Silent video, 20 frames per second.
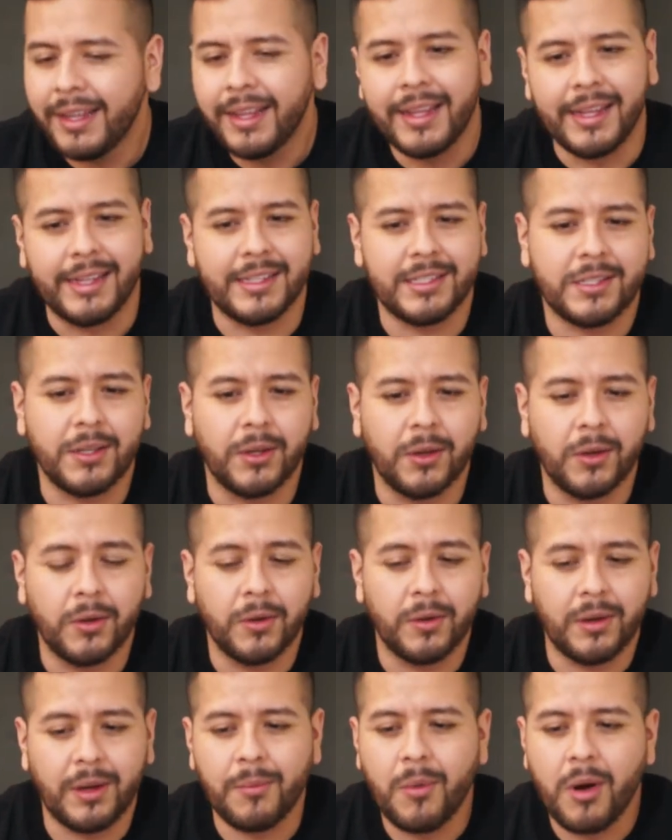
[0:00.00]
And so
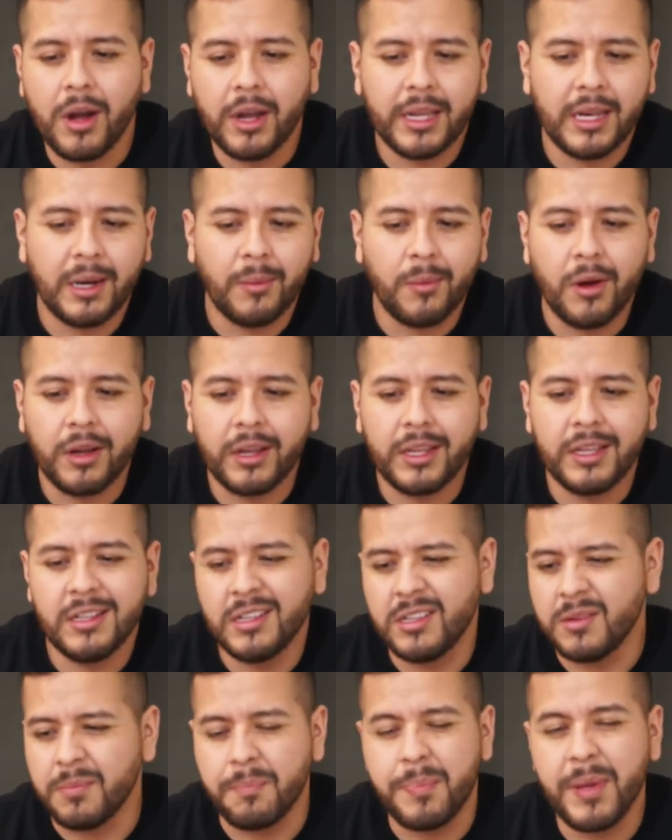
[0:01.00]
I'm
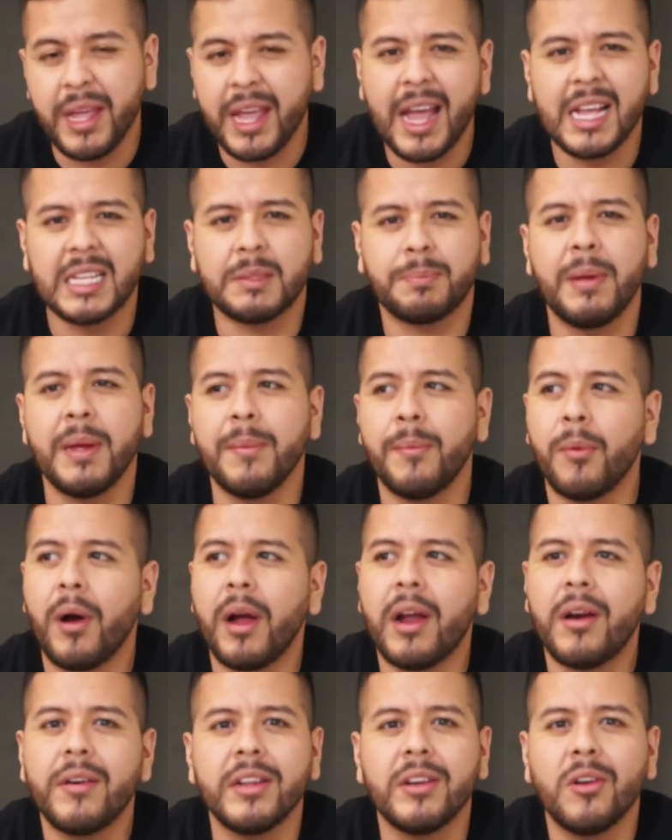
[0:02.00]
walking, big ass pit bull. I
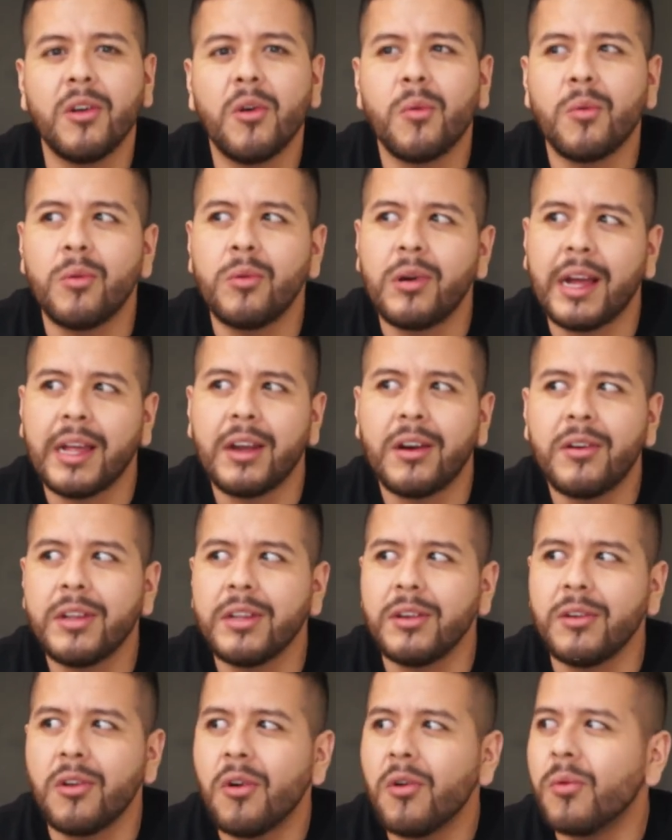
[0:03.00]
already
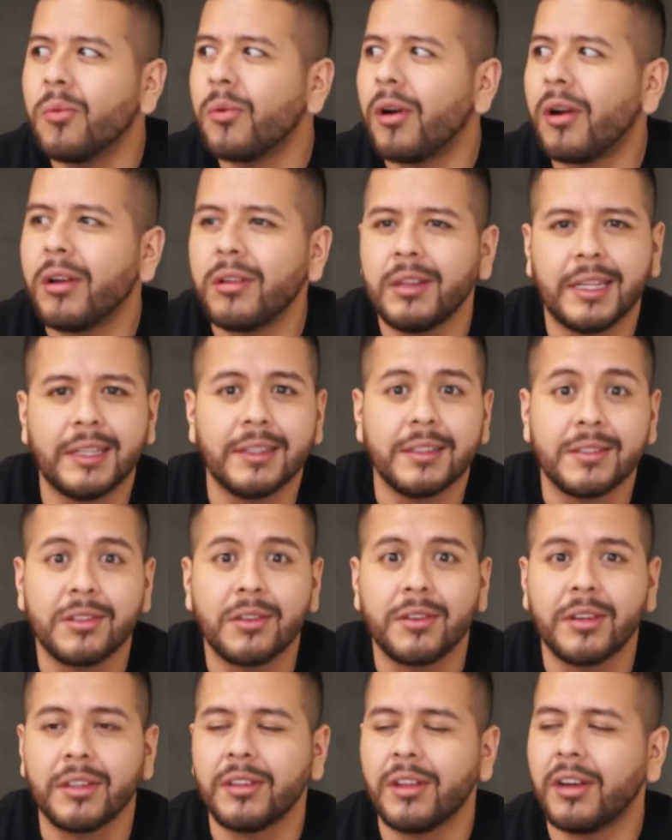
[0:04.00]
know where all like the
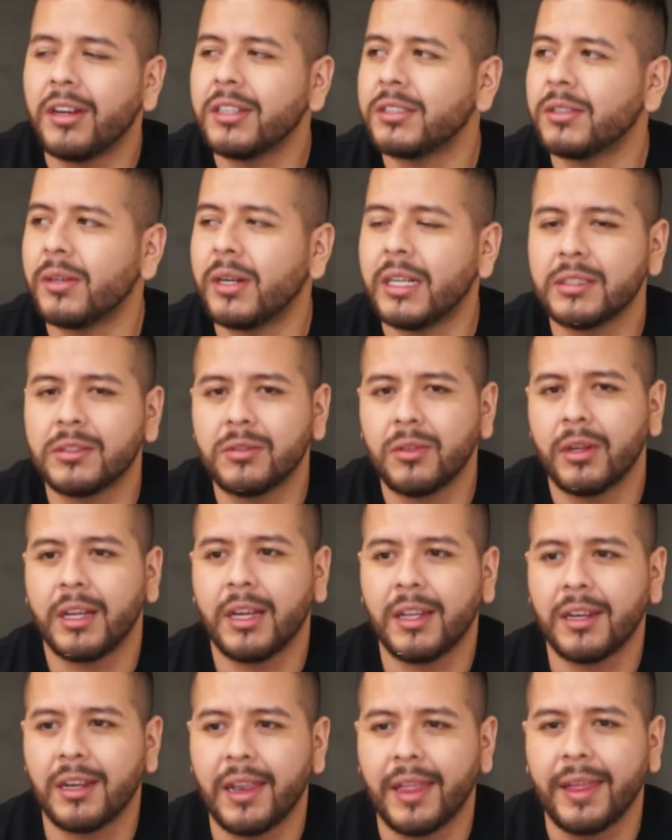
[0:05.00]
certain dogs are at, so I
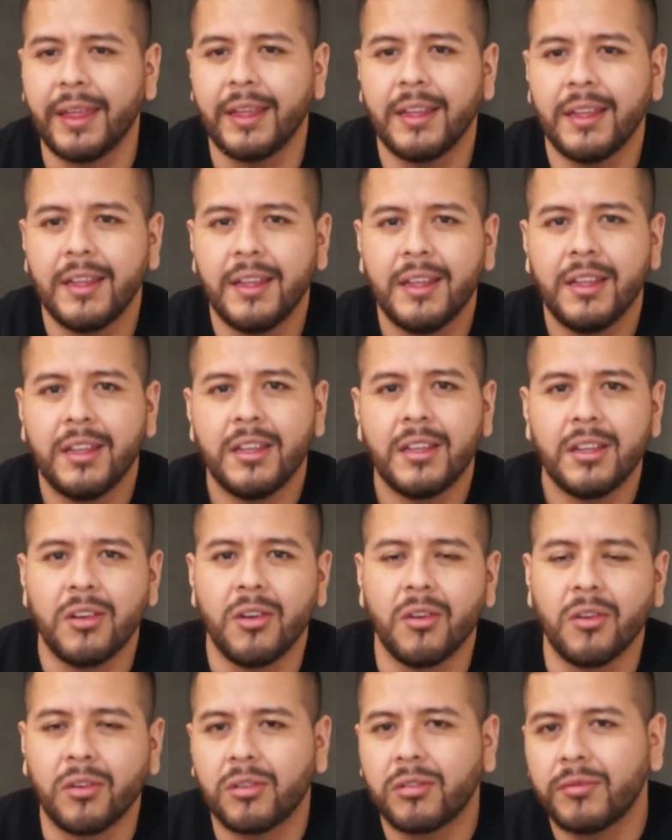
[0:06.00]
kind of like, you
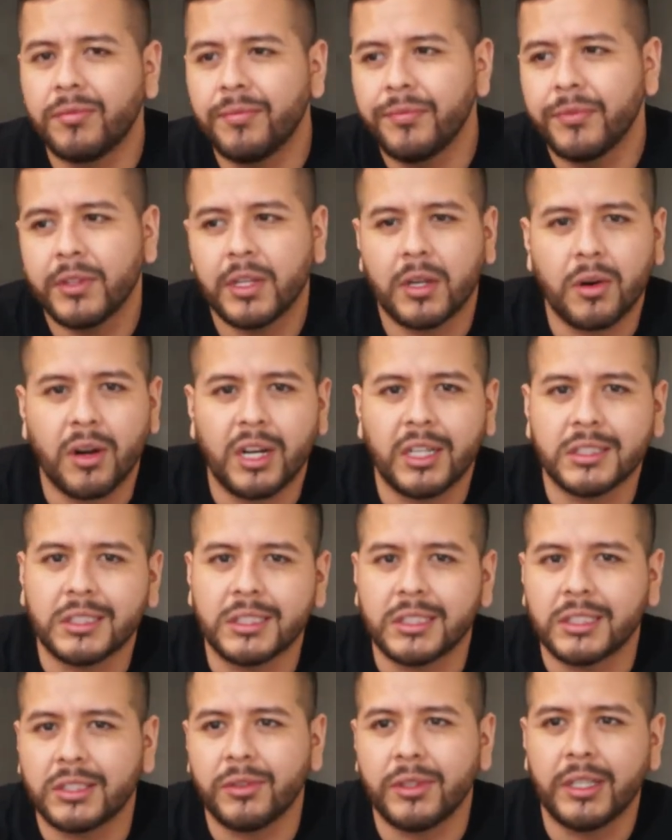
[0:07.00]
know, cross the
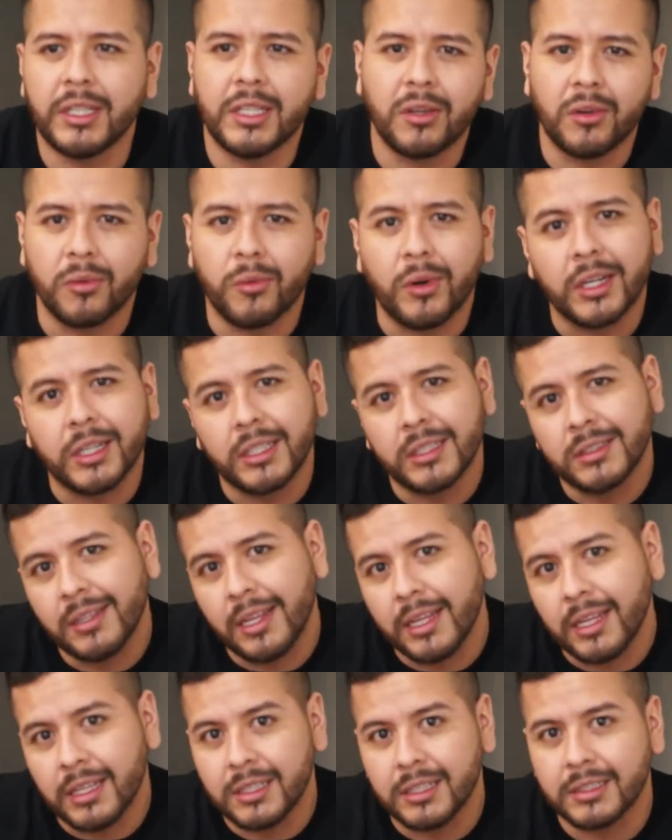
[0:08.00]
street or walk
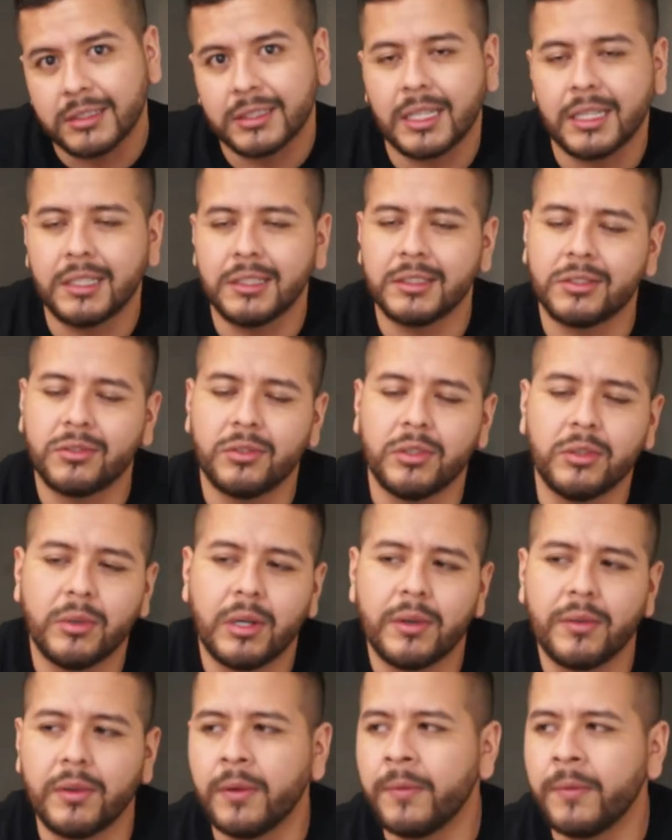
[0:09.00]
like on the side of the street, whatever.